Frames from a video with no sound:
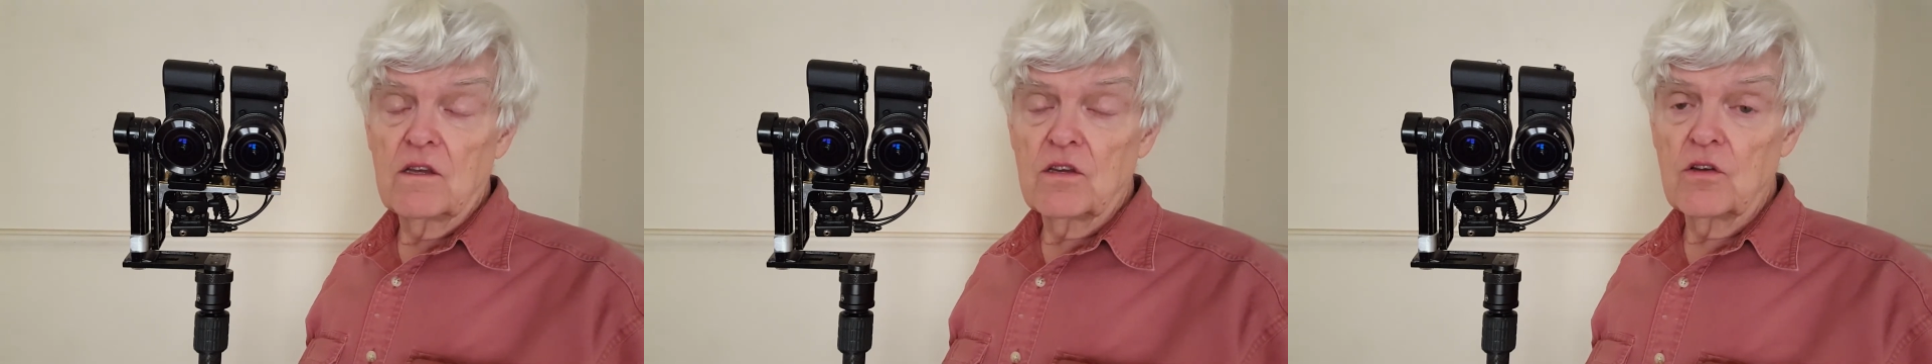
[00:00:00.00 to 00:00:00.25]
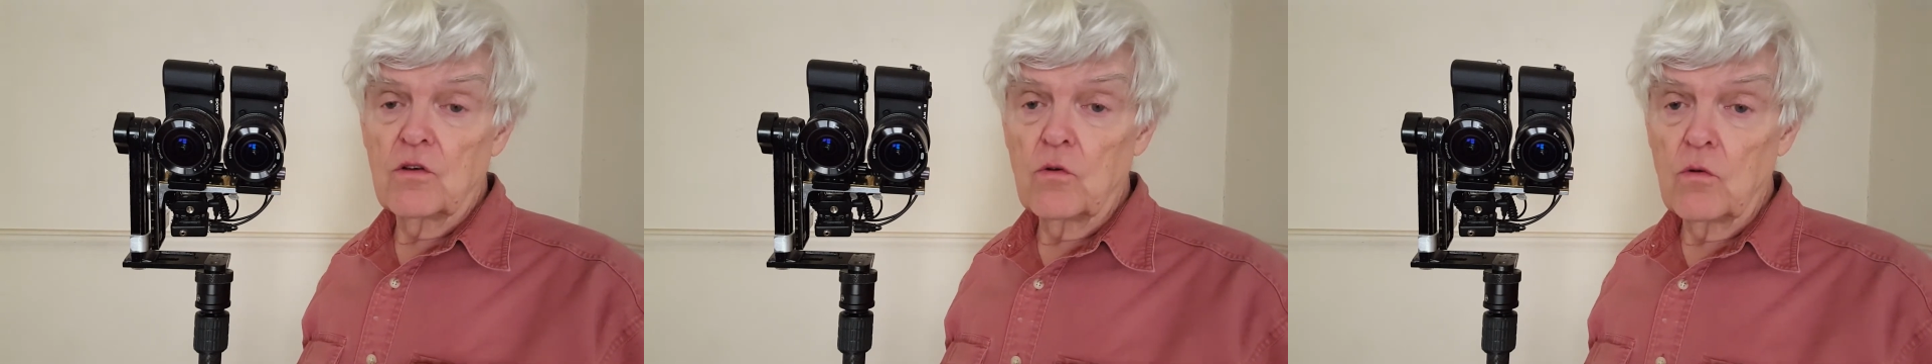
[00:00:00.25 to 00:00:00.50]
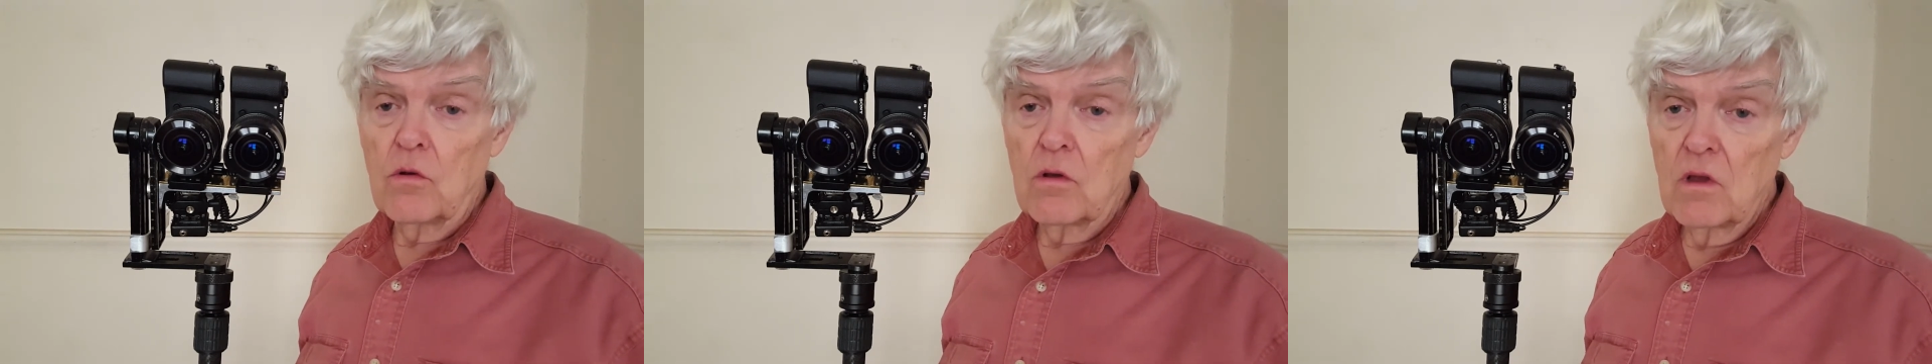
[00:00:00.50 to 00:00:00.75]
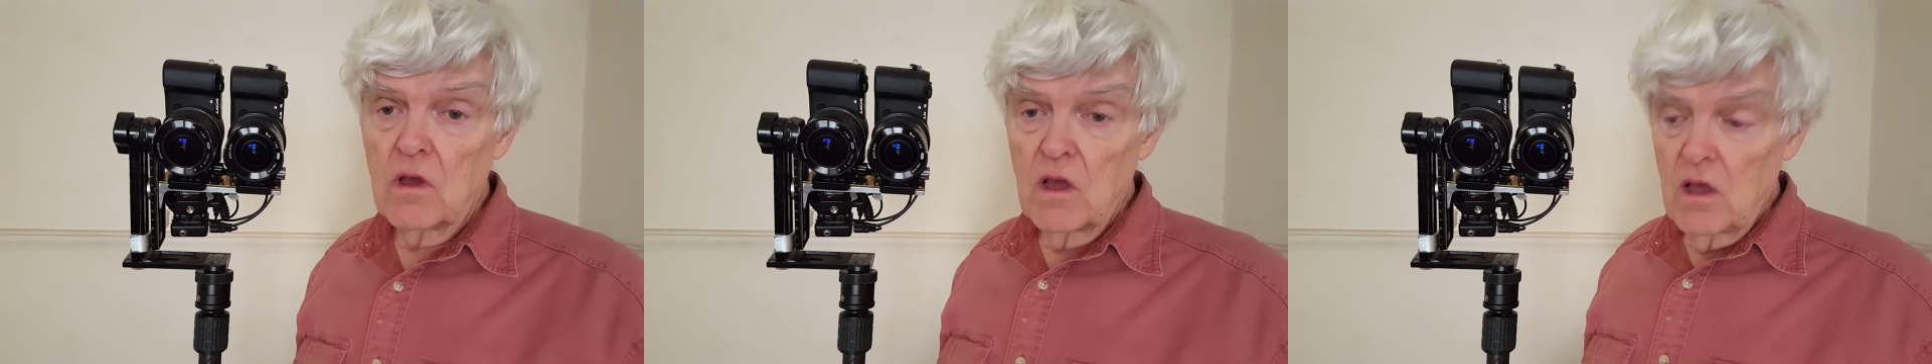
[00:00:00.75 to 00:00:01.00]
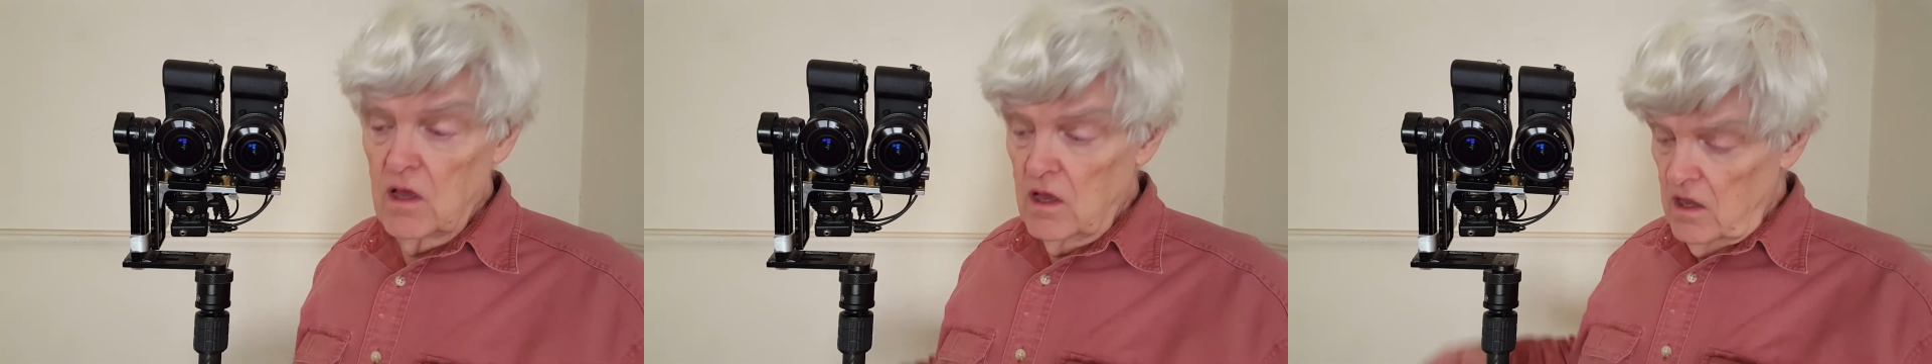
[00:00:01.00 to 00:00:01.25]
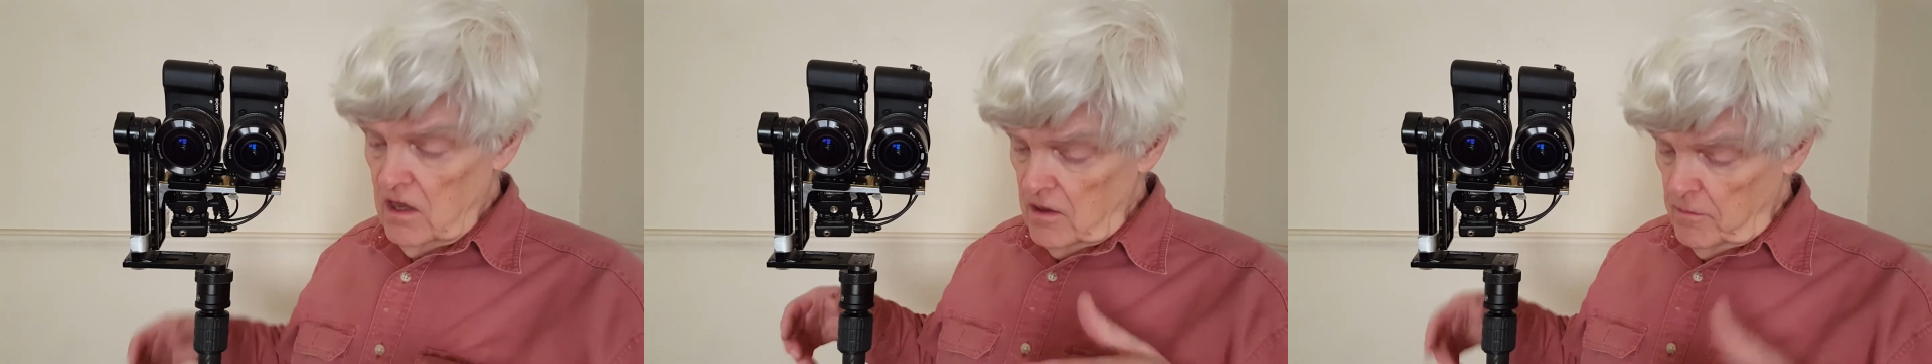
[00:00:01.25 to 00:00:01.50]
to
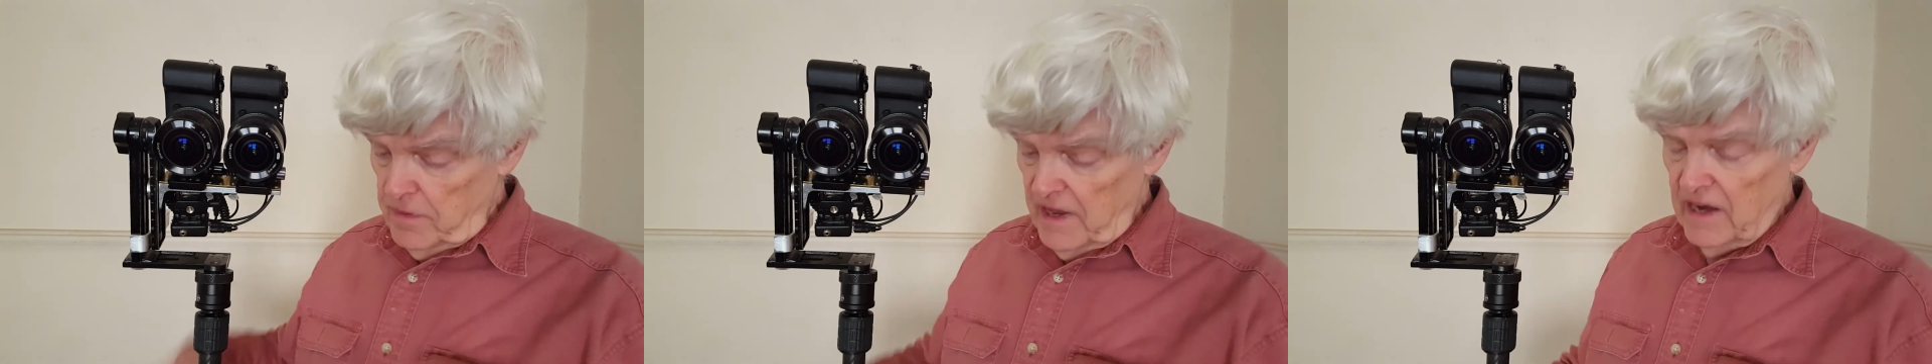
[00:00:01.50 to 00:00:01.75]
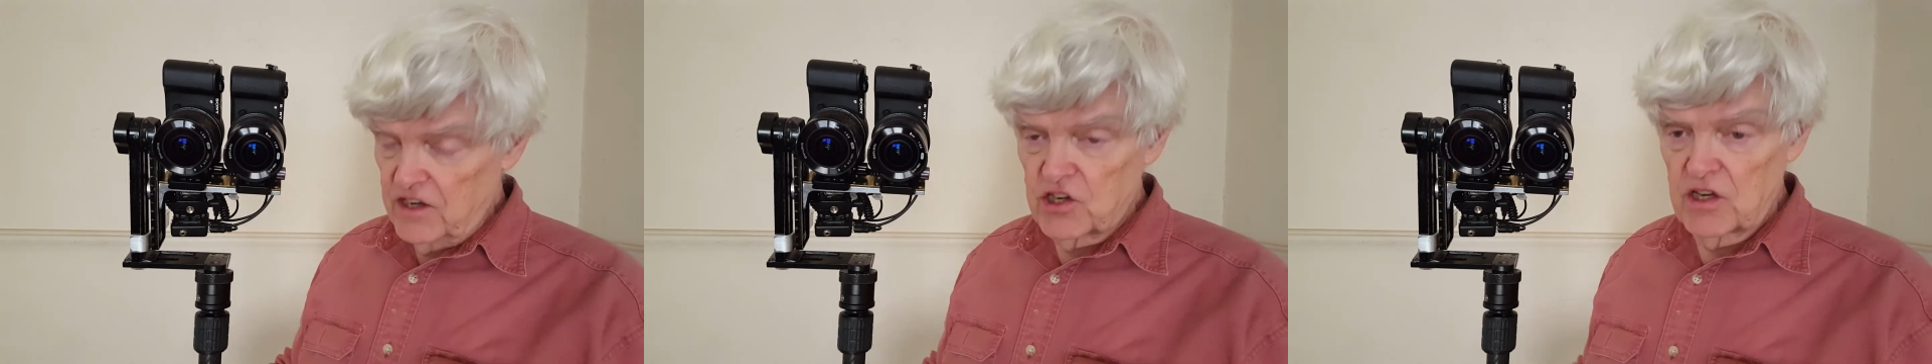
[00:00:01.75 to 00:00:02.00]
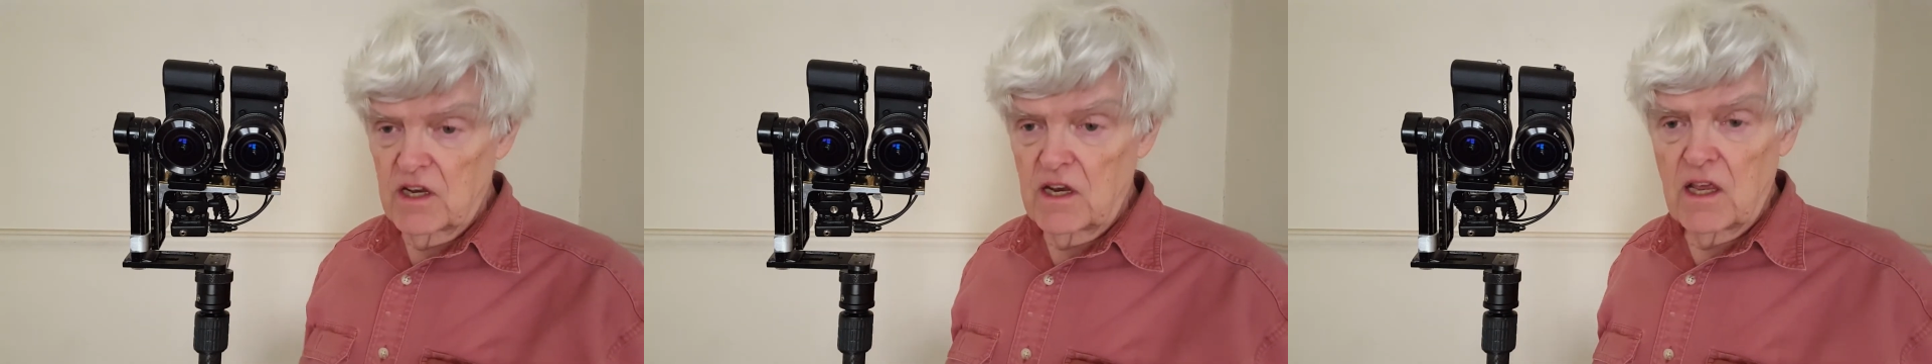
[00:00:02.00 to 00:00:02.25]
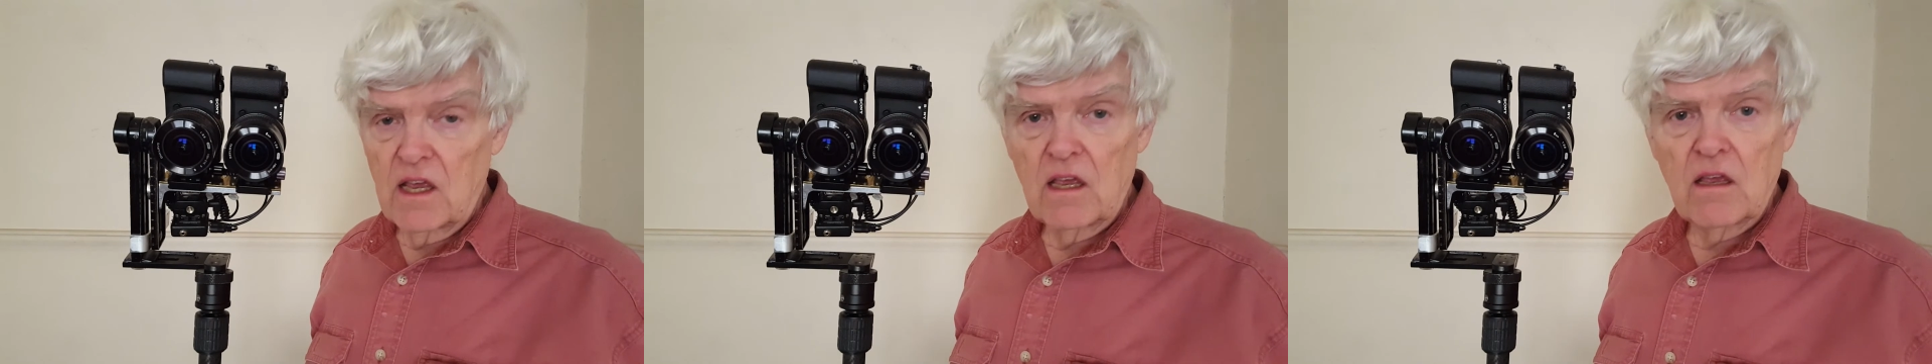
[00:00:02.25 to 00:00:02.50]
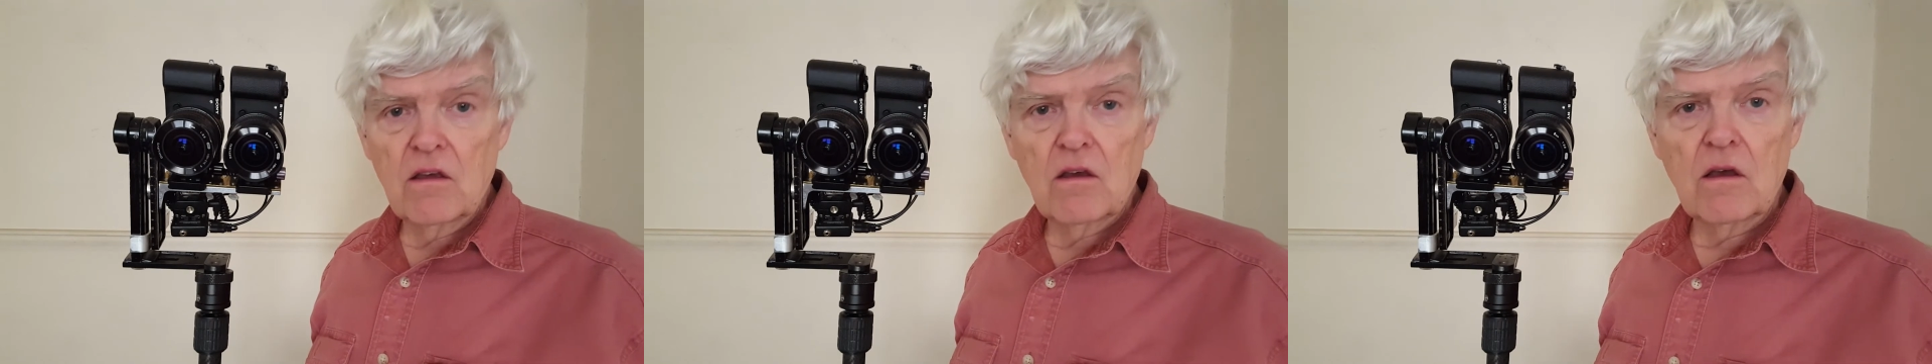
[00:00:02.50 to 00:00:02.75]
patch in a